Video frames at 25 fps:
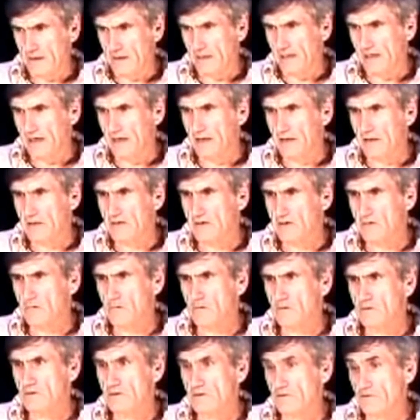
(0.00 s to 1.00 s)
that has
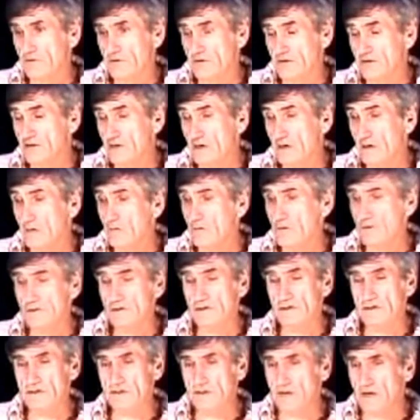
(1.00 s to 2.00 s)
almost
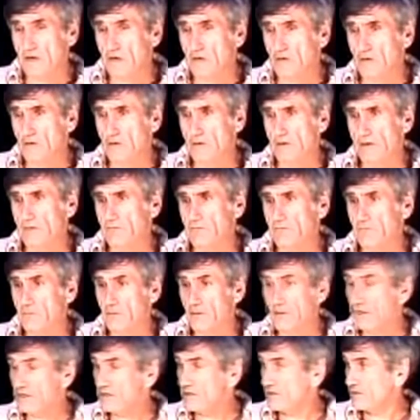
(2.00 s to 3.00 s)
zero
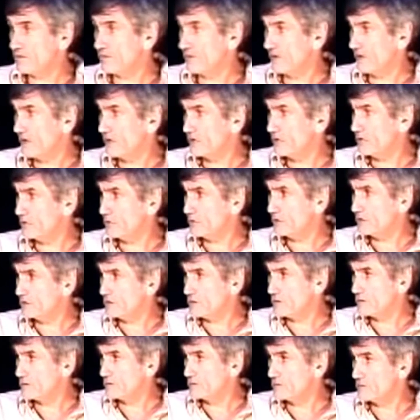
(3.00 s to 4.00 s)
information value
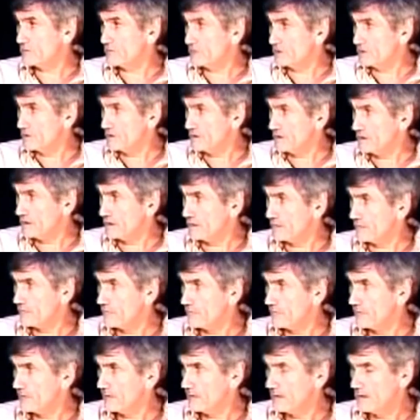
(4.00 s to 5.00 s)
in terms of learning.
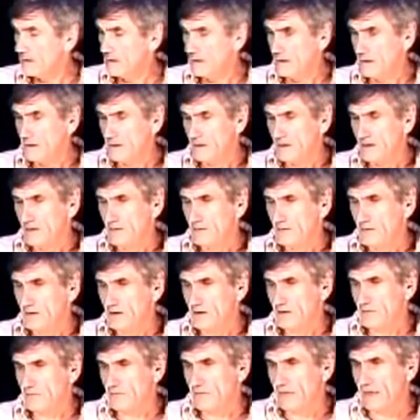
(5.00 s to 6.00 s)

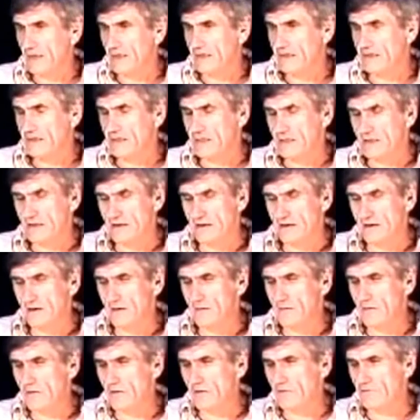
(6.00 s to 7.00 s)
But if I say the
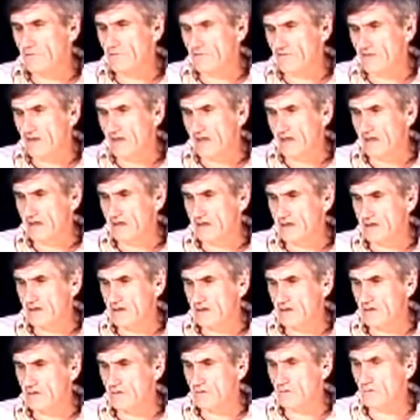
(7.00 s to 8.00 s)
number of facts
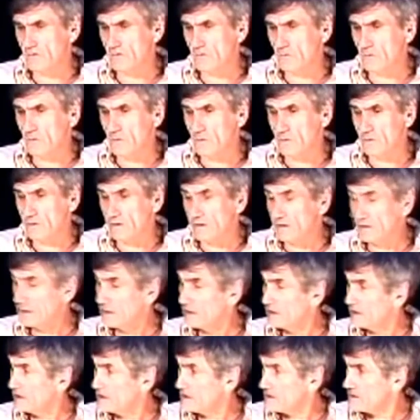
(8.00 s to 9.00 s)
that you quoted
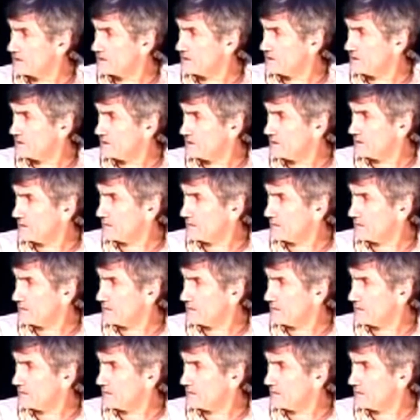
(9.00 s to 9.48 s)
in this